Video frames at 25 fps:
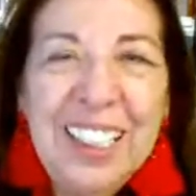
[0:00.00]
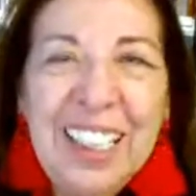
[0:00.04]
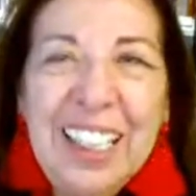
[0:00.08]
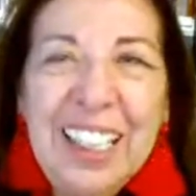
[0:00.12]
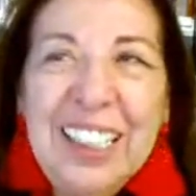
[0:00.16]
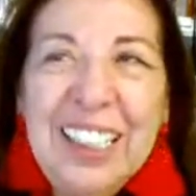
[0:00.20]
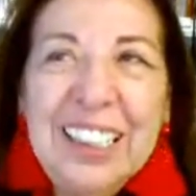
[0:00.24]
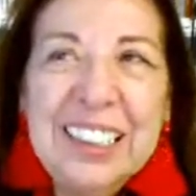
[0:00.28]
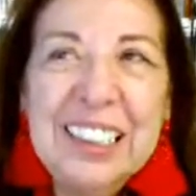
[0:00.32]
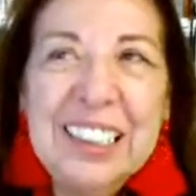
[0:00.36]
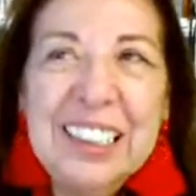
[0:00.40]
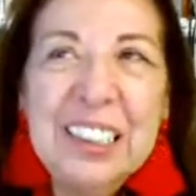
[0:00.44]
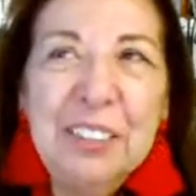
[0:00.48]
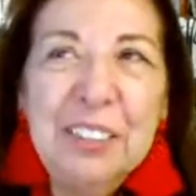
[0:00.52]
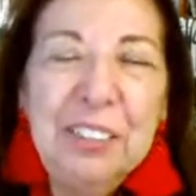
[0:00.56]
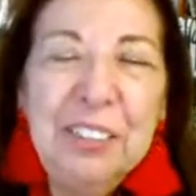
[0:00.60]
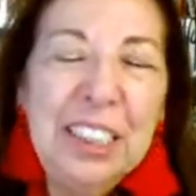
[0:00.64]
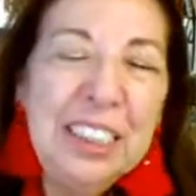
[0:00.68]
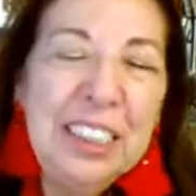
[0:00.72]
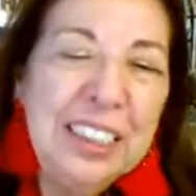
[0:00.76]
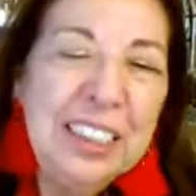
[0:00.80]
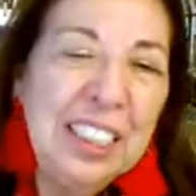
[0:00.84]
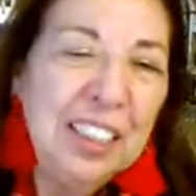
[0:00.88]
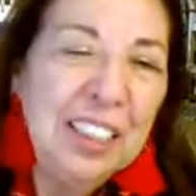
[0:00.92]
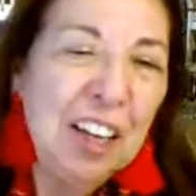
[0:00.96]
It's
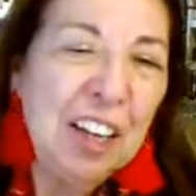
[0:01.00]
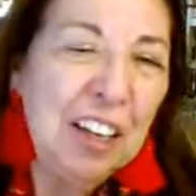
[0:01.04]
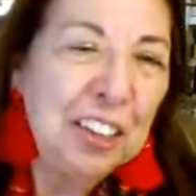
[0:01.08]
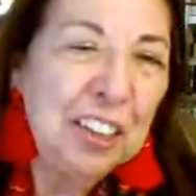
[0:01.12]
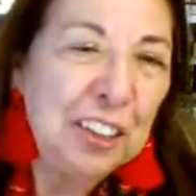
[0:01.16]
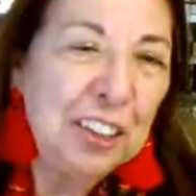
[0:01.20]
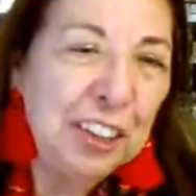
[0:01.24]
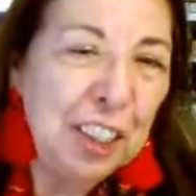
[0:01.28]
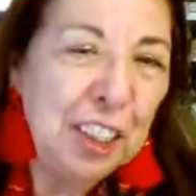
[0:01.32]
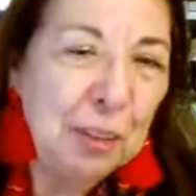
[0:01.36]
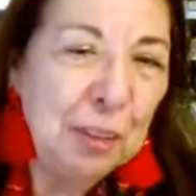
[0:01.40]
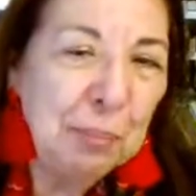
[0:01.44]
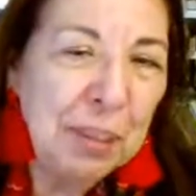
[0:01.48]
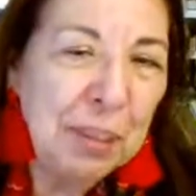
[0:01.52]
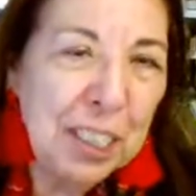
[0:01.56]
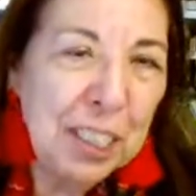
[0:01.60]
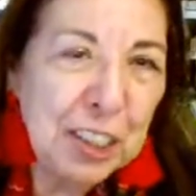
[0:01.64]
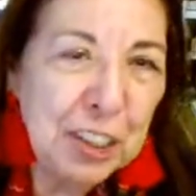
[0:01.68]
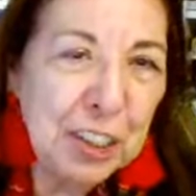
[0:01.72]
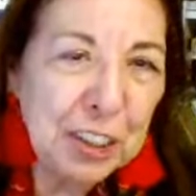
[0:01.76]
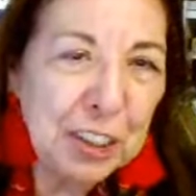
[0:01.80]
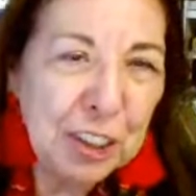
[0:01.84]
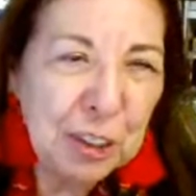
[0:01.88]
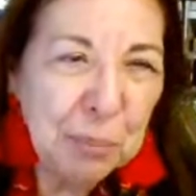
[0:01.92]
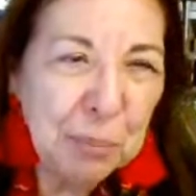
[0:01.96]
really an honor and a
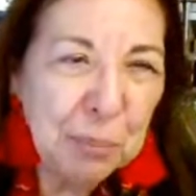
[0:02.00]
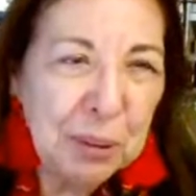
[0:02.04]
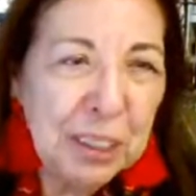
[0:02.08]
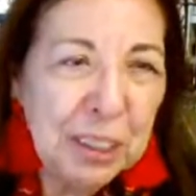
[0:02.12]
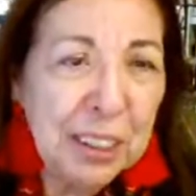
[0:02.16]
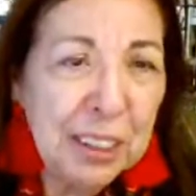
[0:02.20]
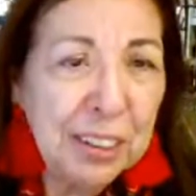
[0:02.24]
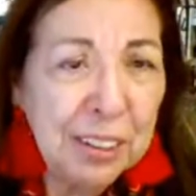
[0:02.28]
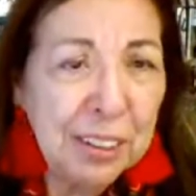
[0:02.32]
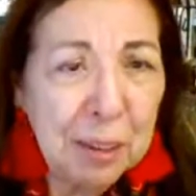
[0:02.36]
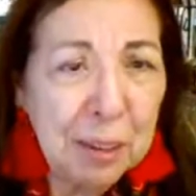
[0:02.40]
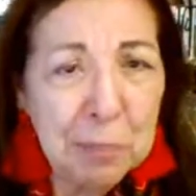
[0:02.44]
pleasure to be here.